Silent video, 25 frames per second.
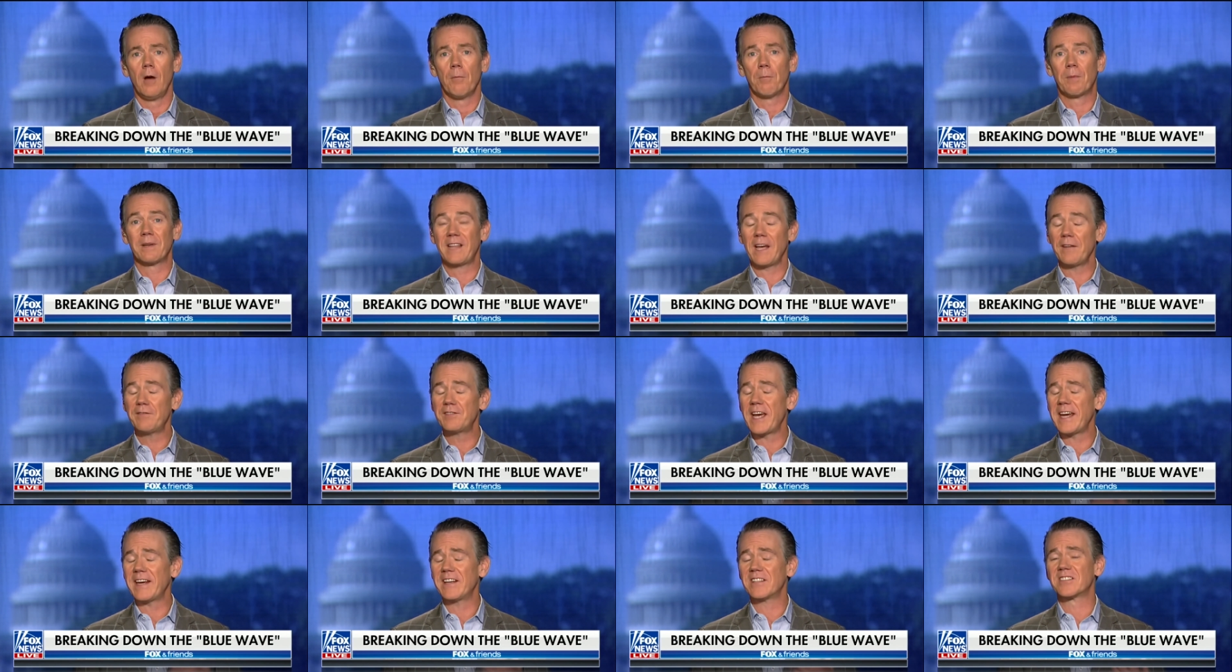But
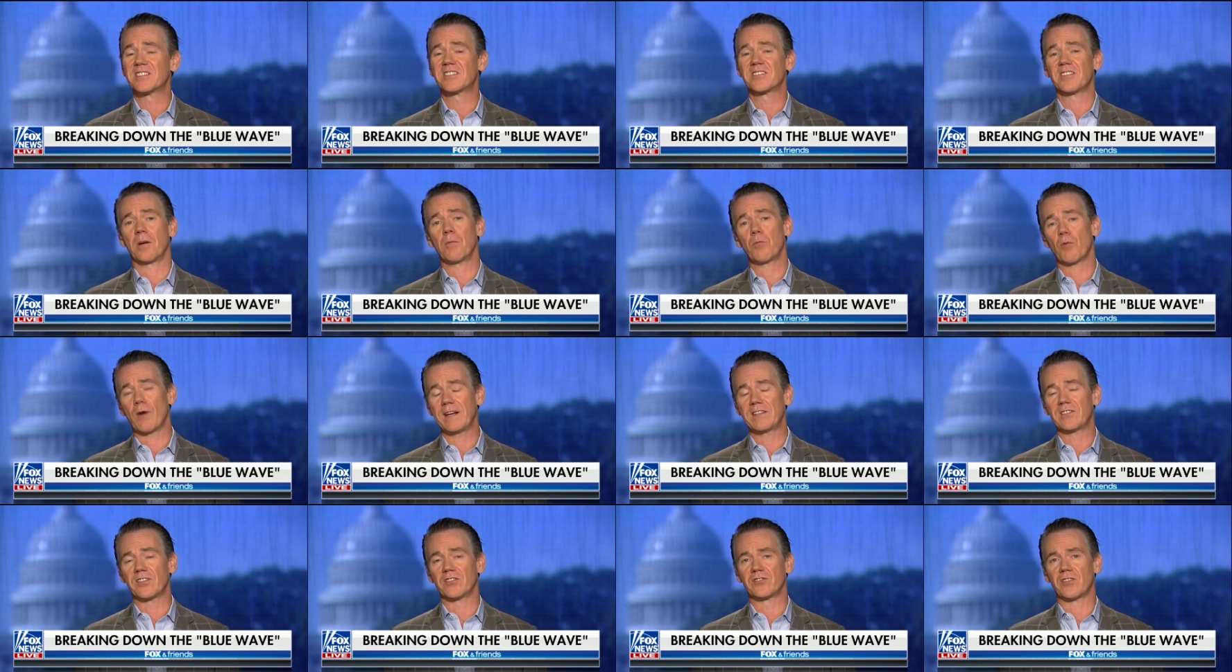they've taken some
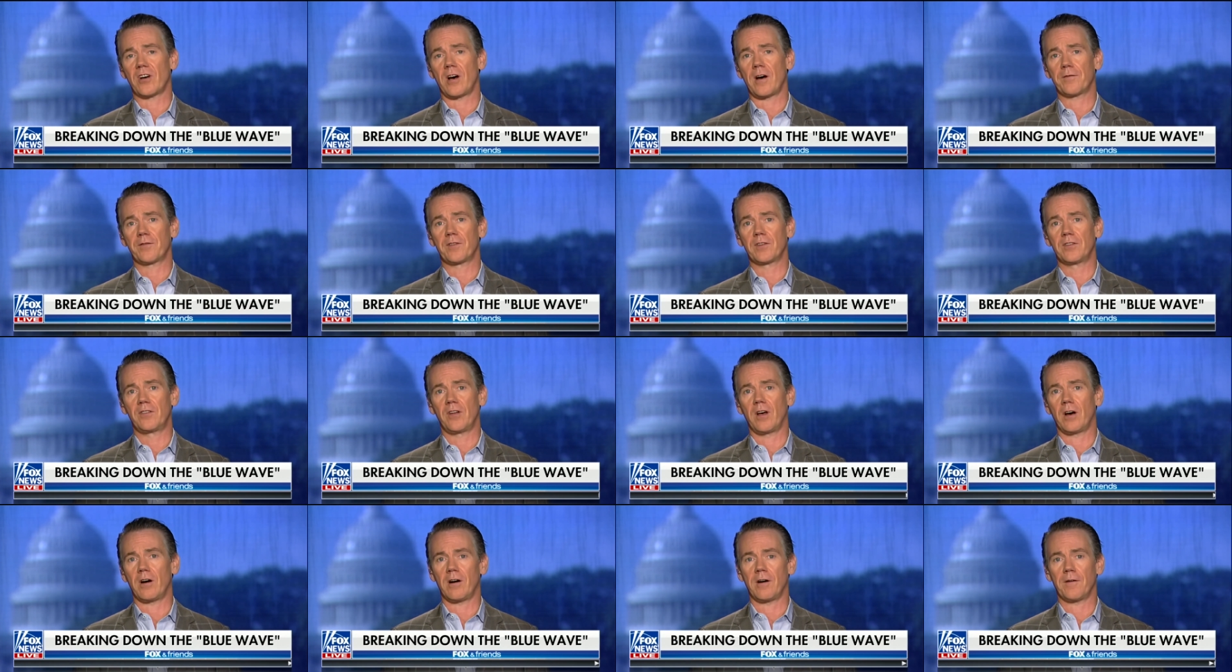races off
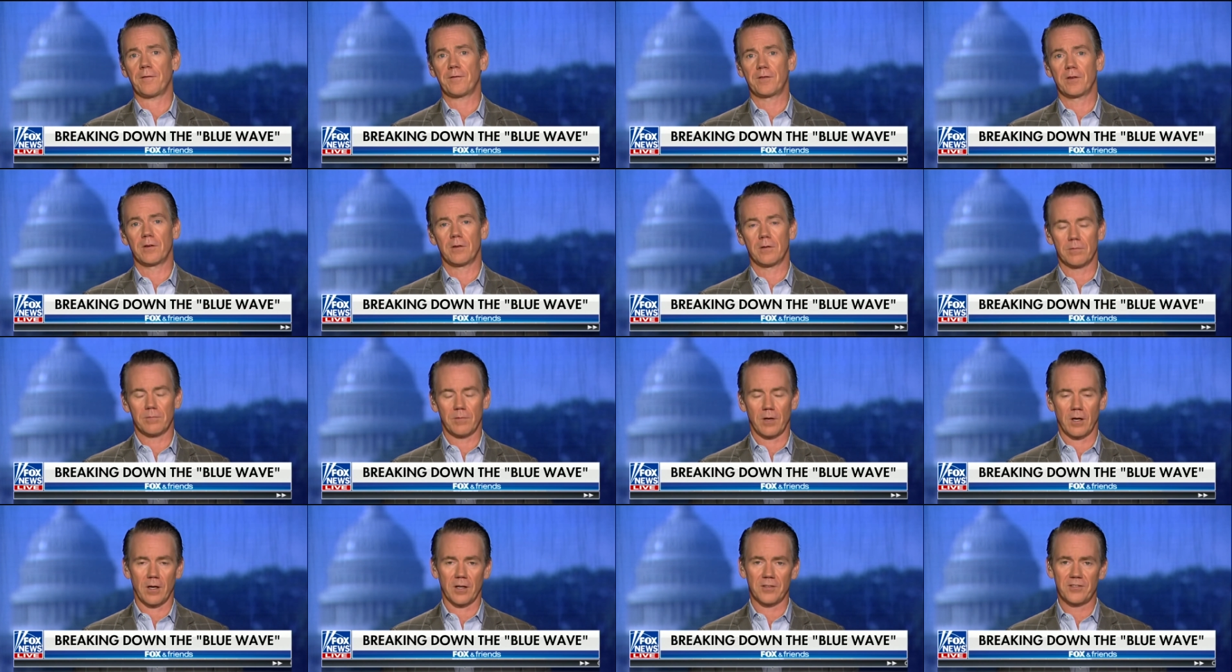the off the
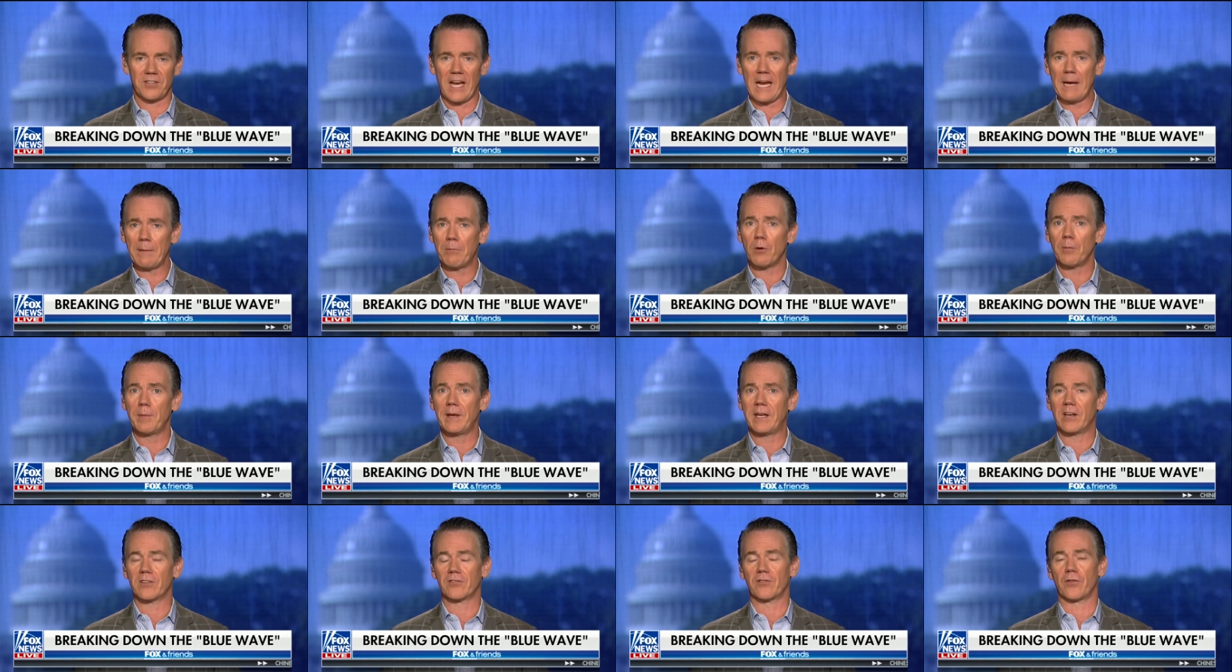uh, table
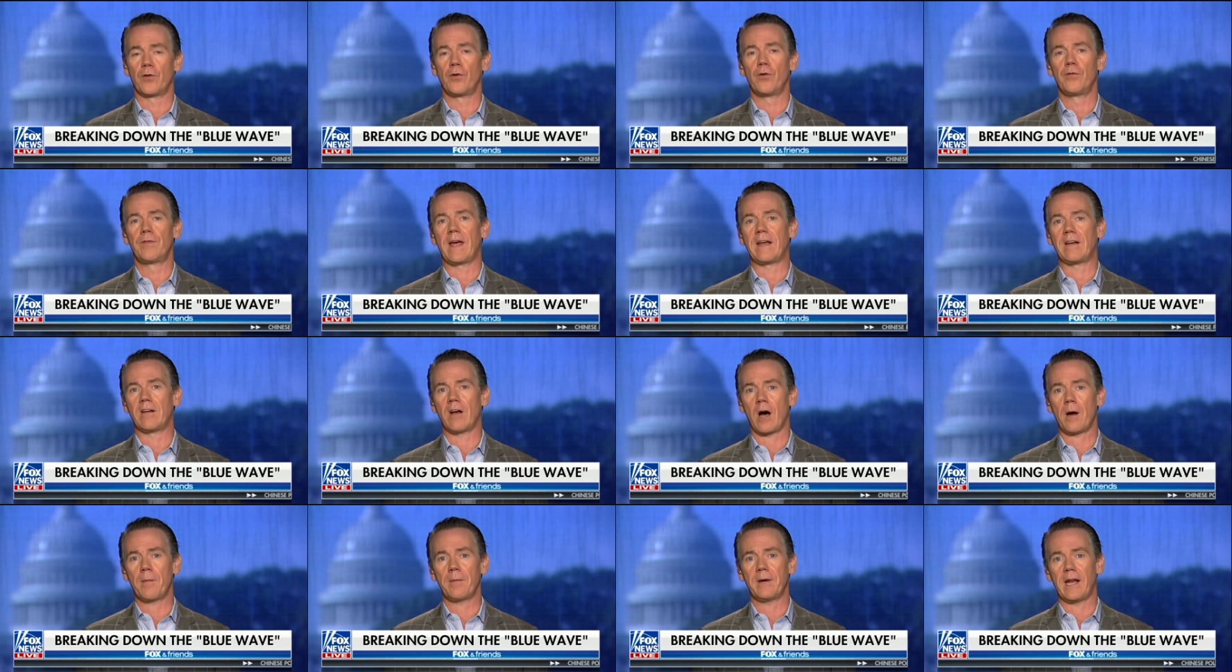because of who they
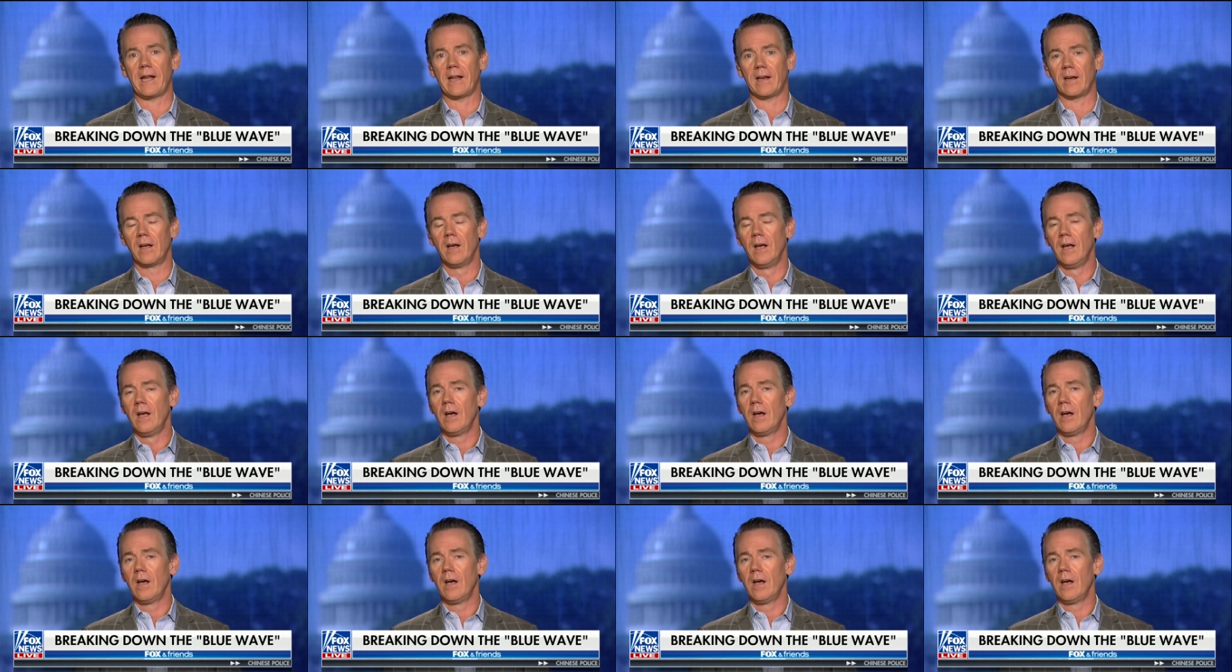nominated.